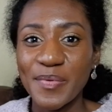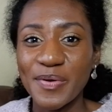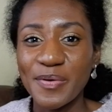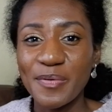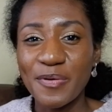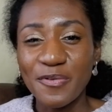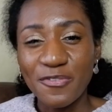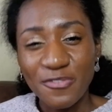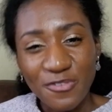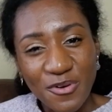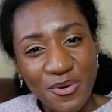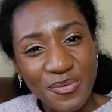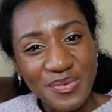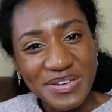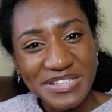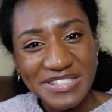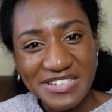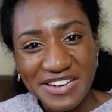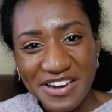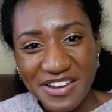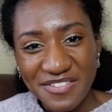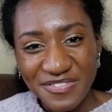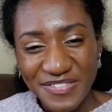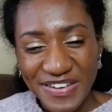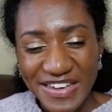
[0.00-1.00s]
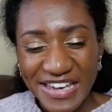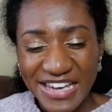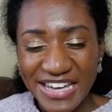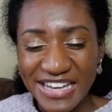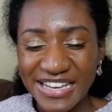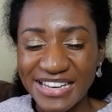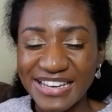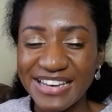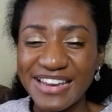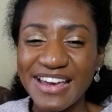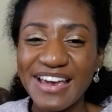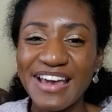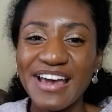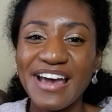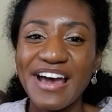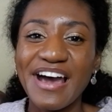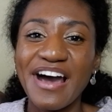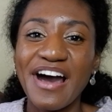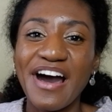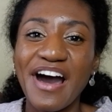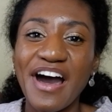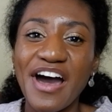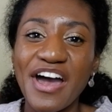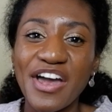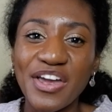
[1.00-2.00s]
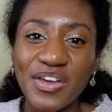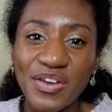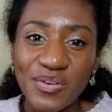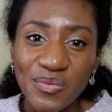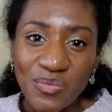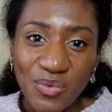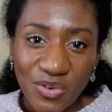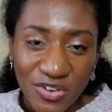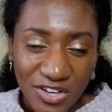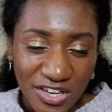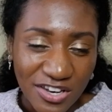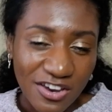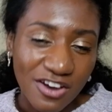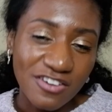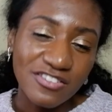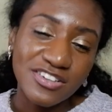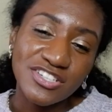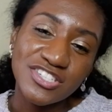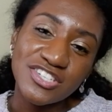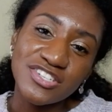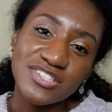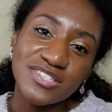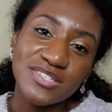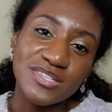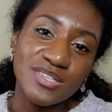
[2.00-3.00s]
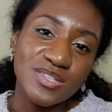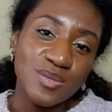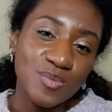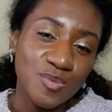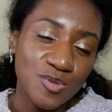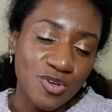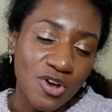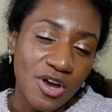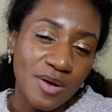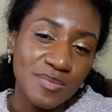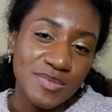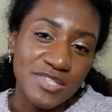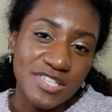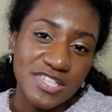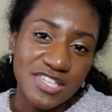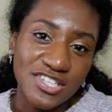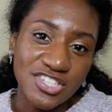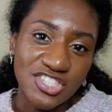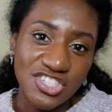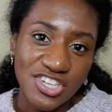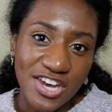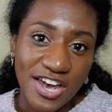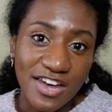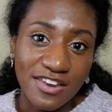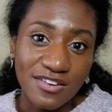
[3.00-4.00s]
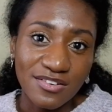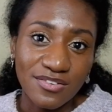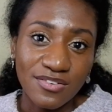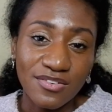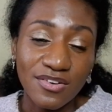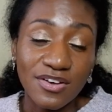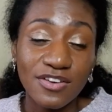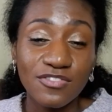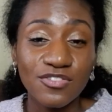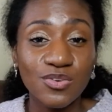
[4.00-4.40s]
But before we dive in, I would encourage you to subscribe to this channel.